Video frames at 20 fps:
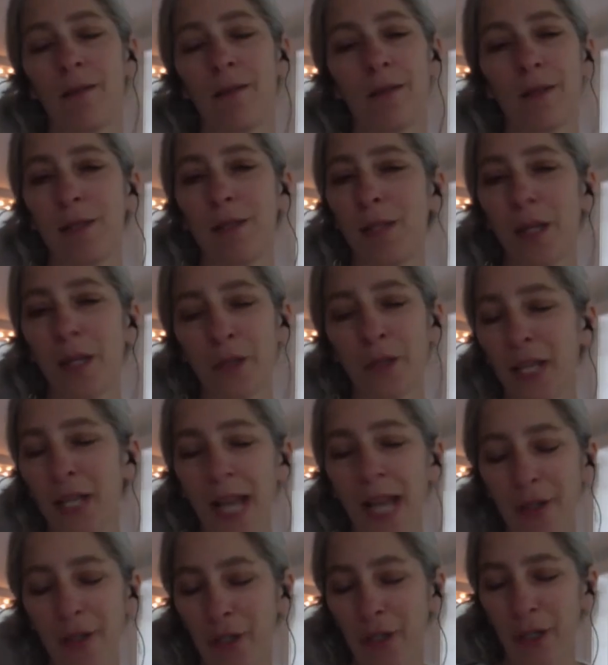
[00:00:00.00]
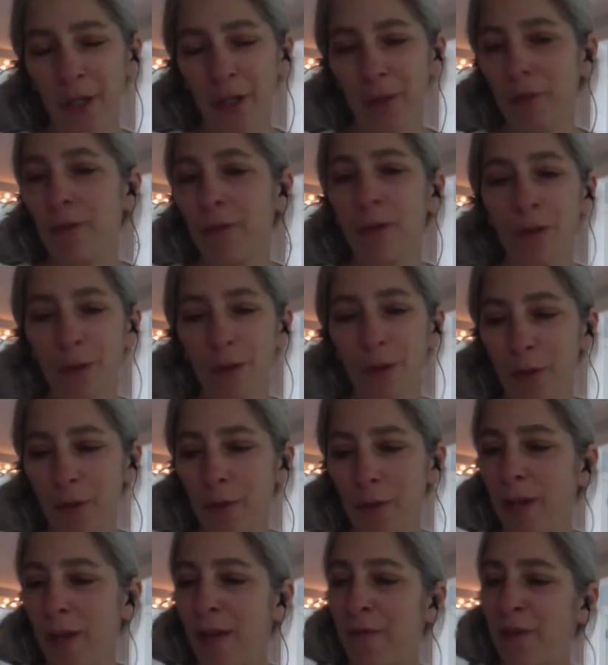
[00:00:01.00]
Such a catchy UU
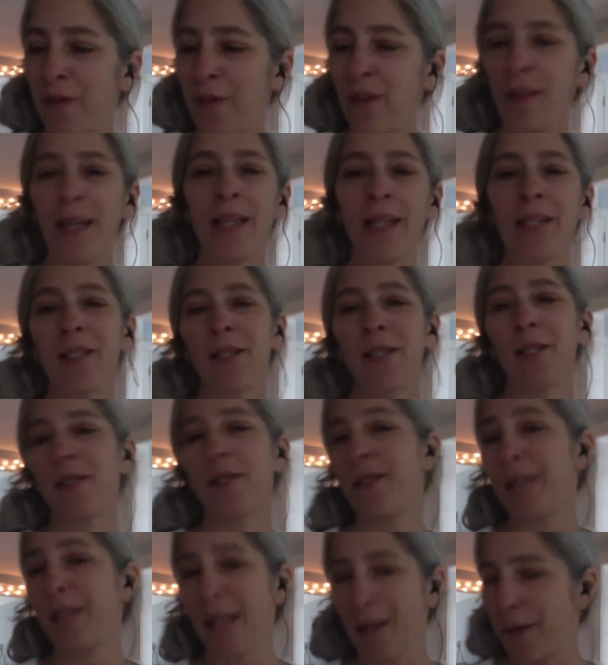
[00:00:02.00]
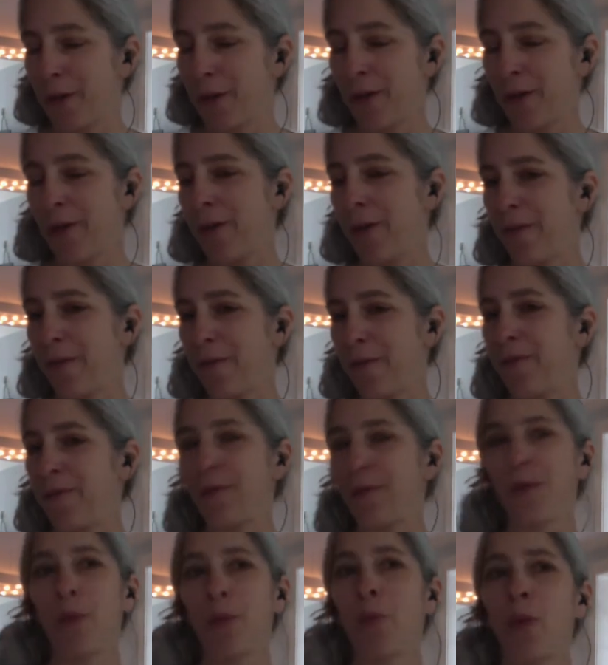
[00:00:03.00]
tune. I feel like it's a standard. If
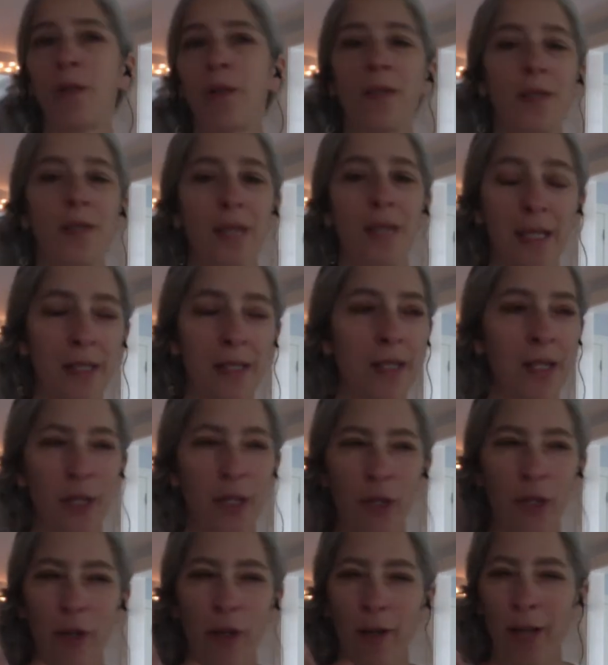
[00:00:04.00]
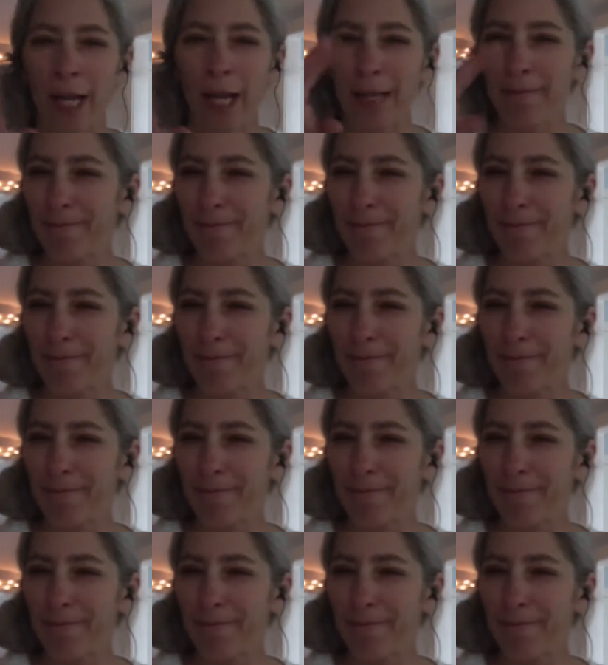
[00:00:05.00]
someone sings it, you're like,